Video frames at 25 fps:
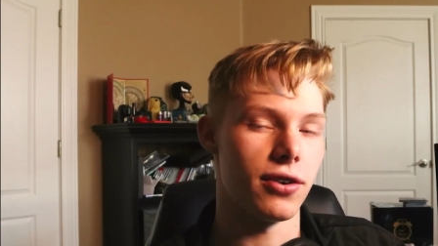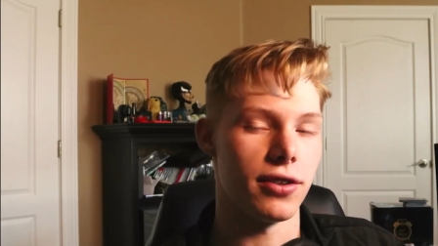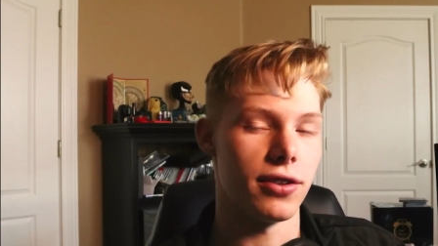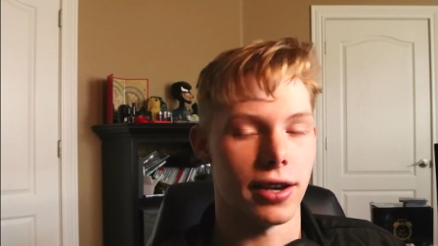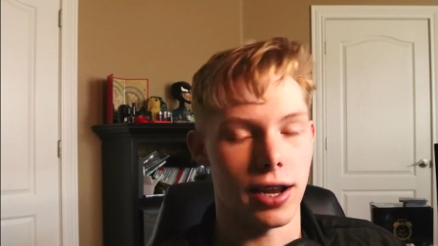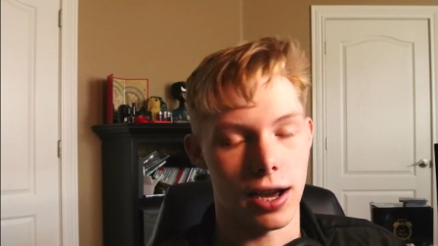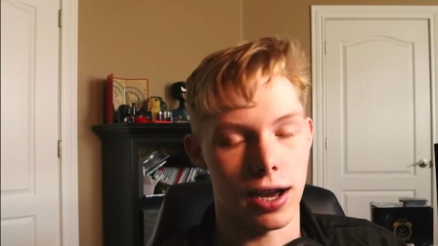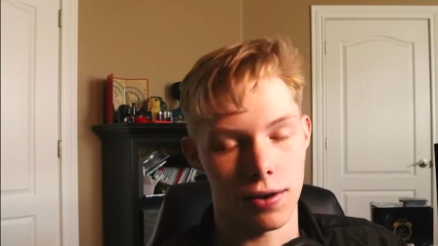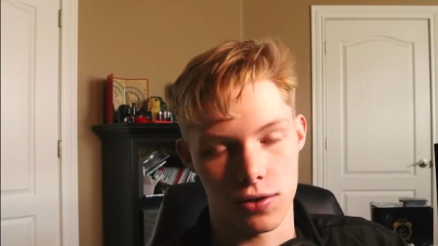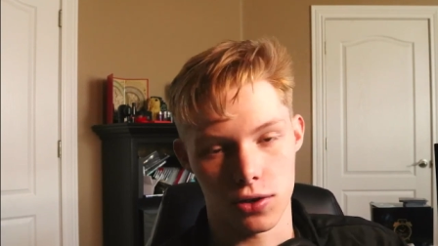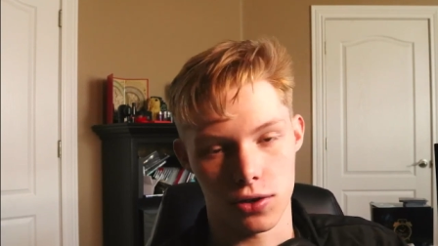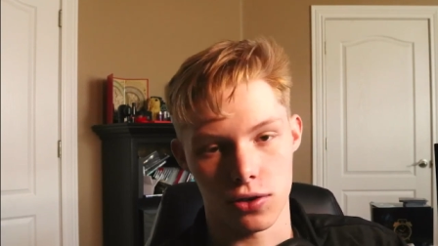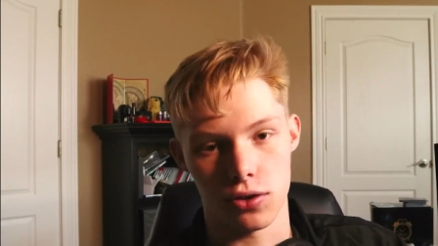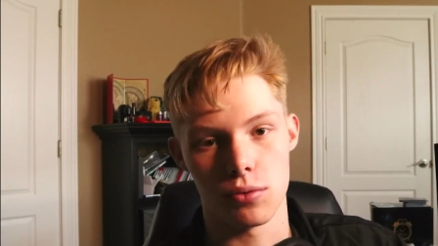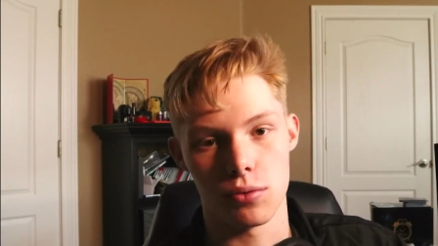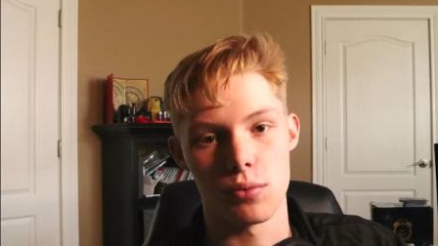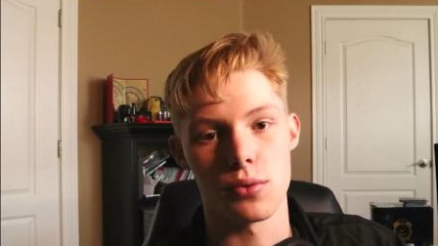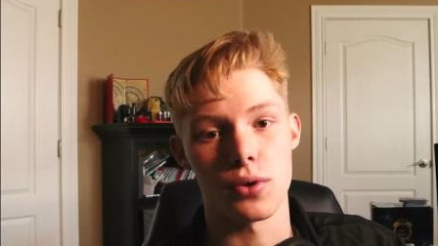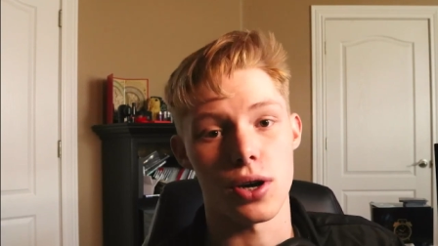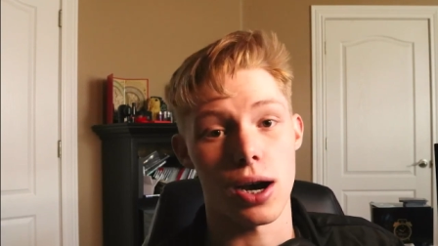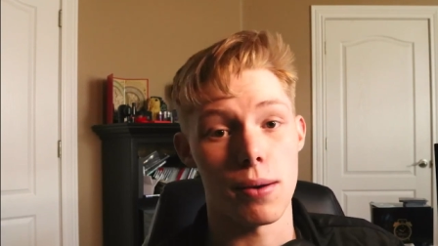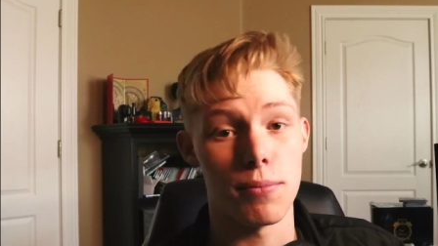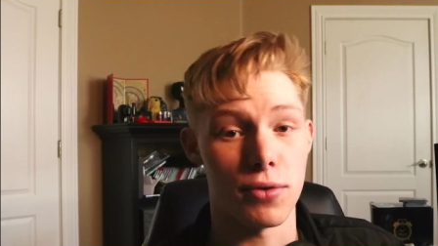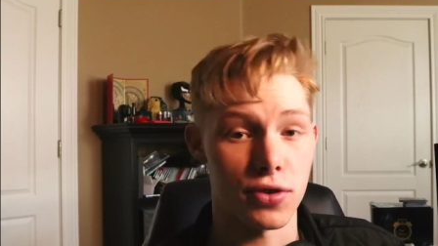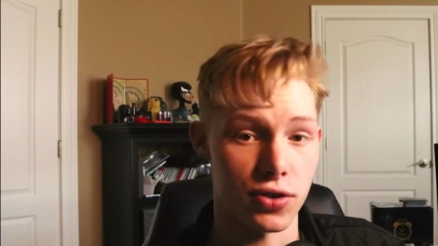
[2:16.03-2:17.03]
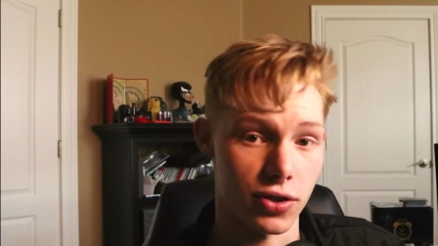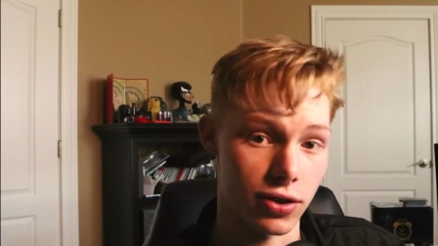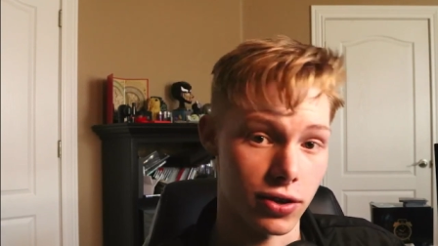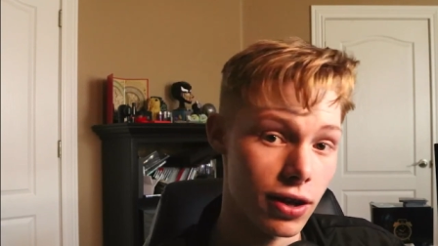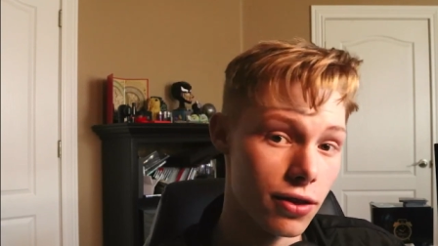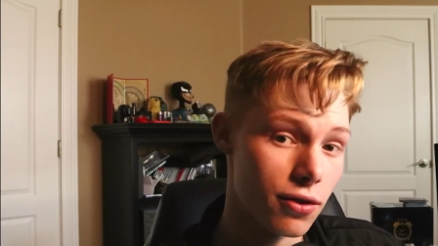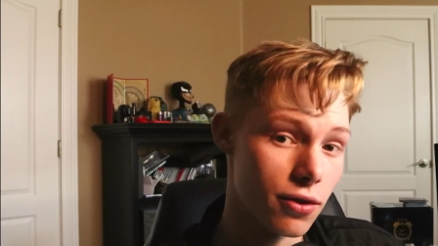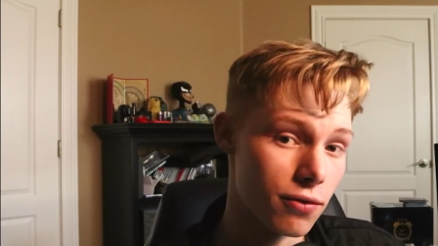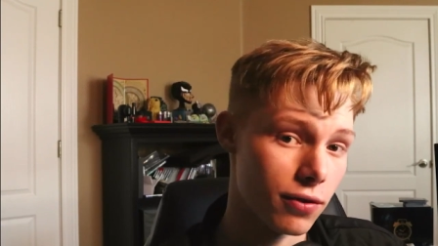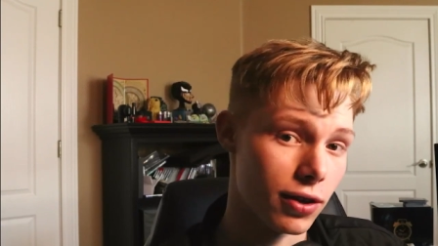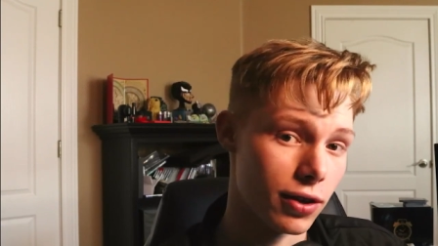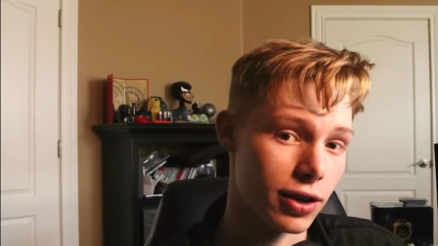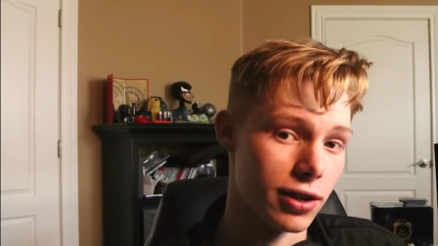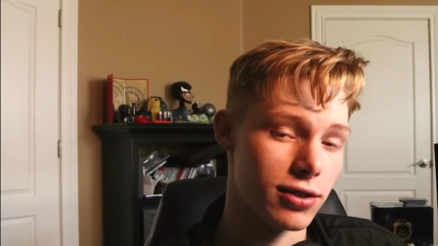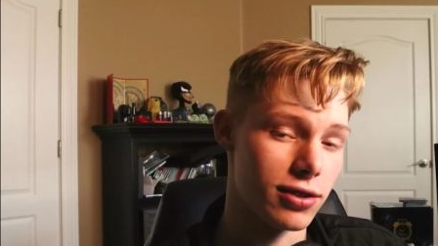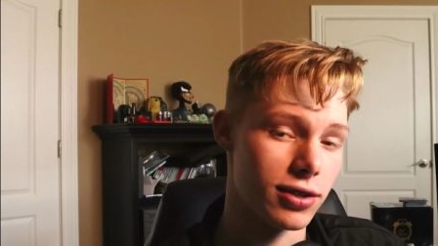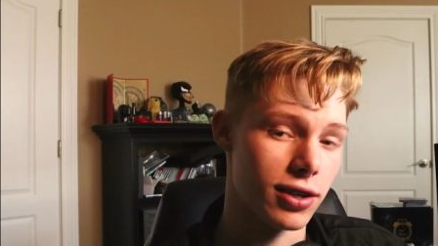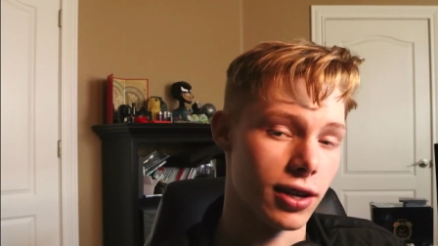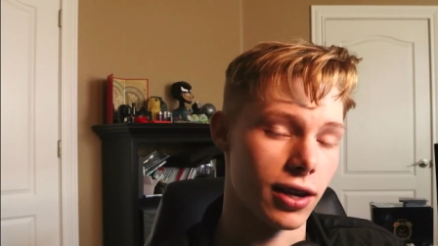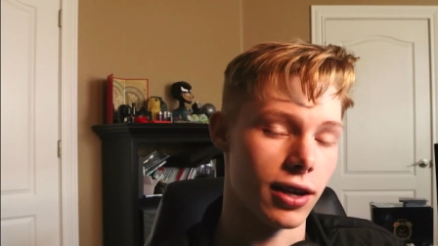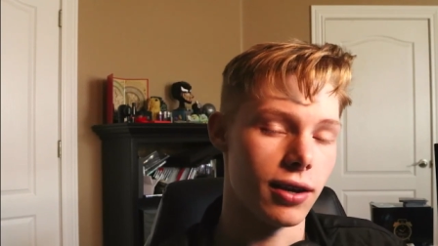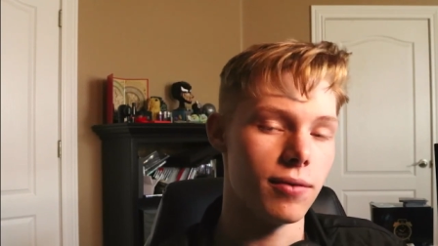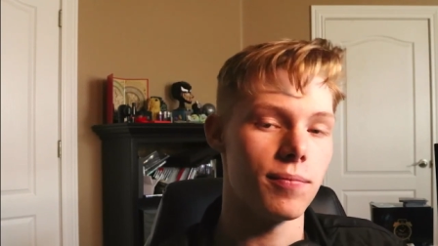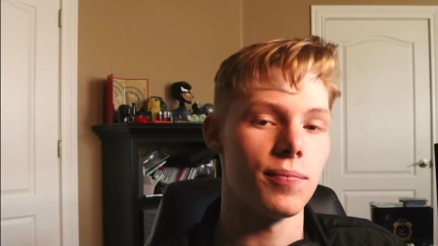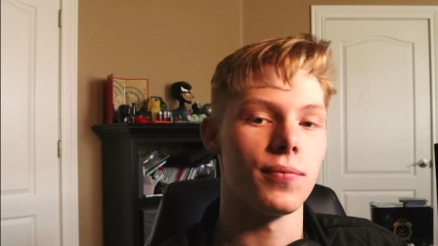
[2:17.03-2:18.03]
and then after you subscribe, there's another funny
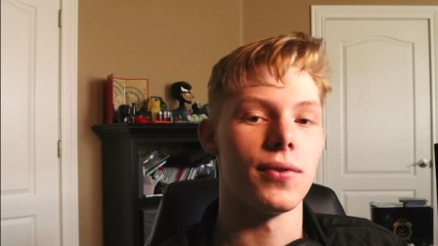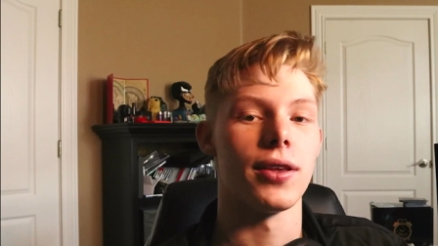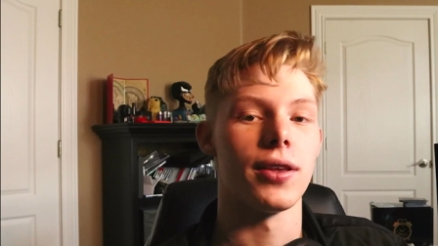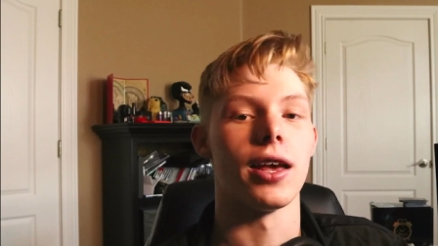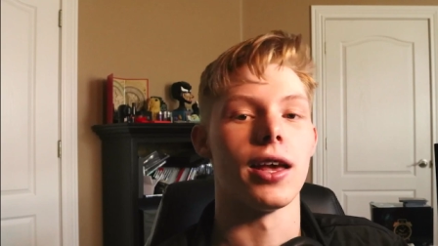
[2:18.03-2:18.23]
skit.